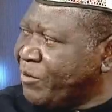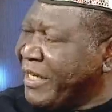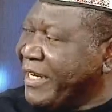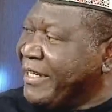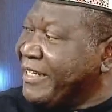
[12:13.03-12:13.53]

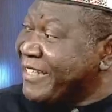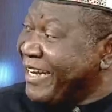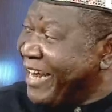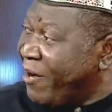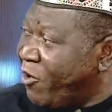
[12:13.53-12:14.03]
In the
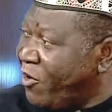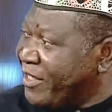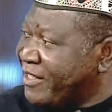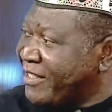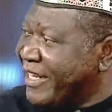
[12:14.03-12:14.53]
settler
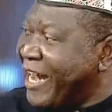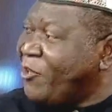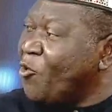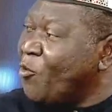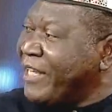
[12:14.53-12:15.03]
colonies, they had to
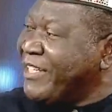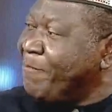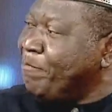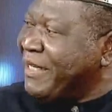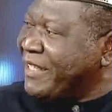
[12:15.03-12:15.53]
wage a
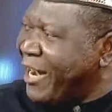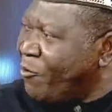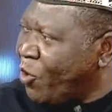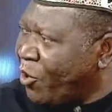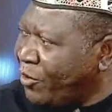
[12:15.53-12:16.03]
bitter
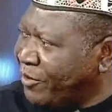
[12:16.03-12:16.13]
war